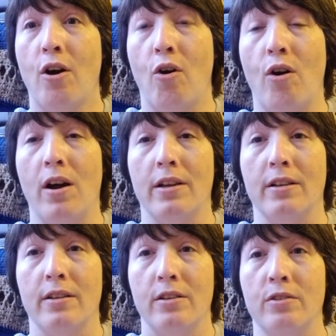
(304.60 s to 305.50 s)

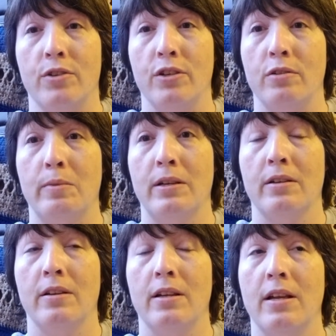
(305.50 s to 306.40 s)
on YouTube.
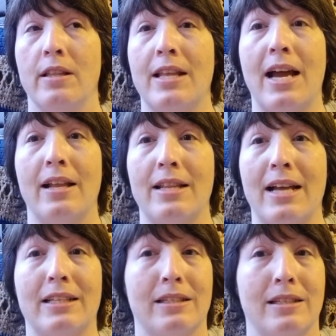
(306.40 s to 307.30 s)
That
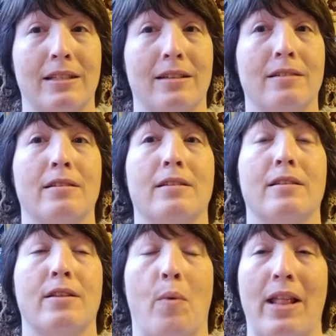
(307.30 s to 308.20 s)
that's
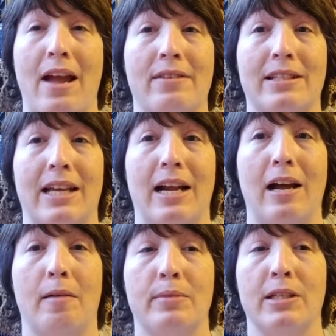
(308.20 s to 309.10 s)
the way they have it set
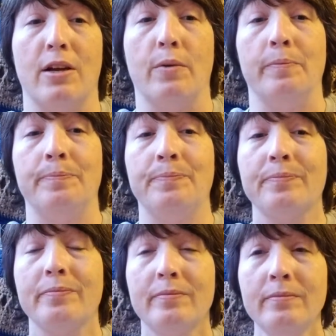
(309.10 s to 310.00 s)
up. So
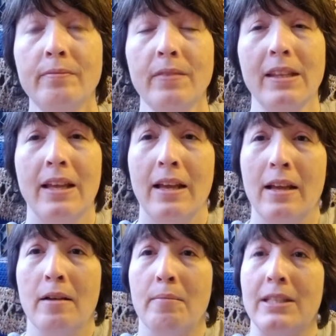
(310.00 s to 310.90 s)

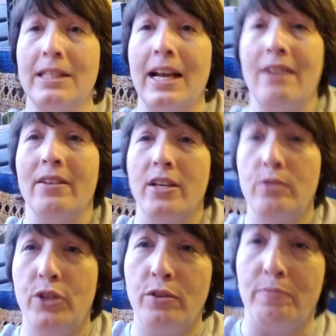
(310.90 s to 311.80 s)
plus they have a
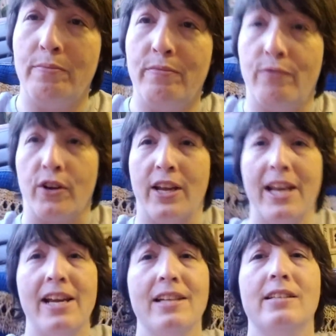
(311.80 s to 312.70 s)
YouTube for
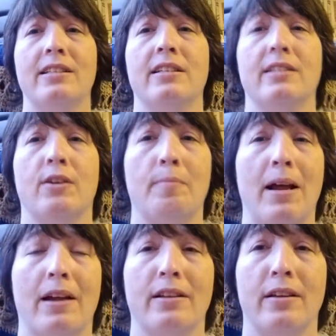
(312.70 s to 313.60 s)
kids. So I'm
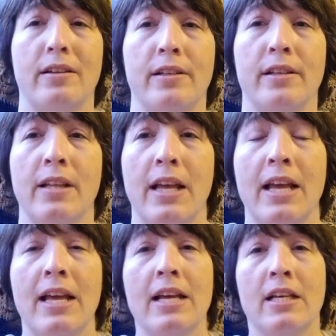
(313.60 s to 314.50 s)
not
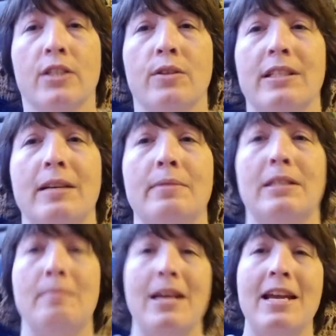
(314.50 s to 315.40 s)
So it seems
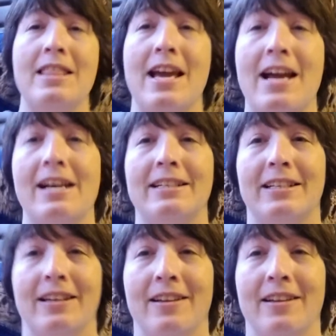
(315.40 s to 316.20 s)
to me that